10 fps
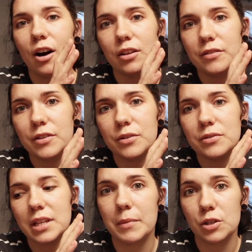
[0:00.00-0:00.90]
All of
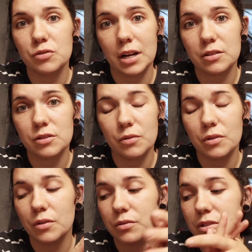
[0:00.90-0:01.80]
those, I'm gonna direct sow
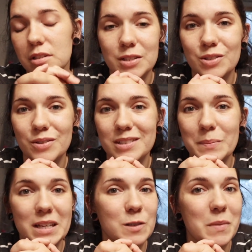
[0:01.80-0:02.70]
those as soon as
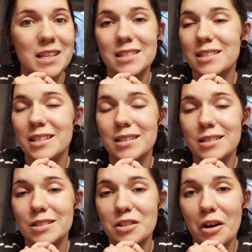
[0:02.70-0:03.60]
my space
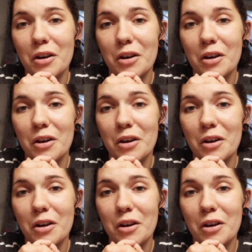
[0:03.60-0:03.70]
is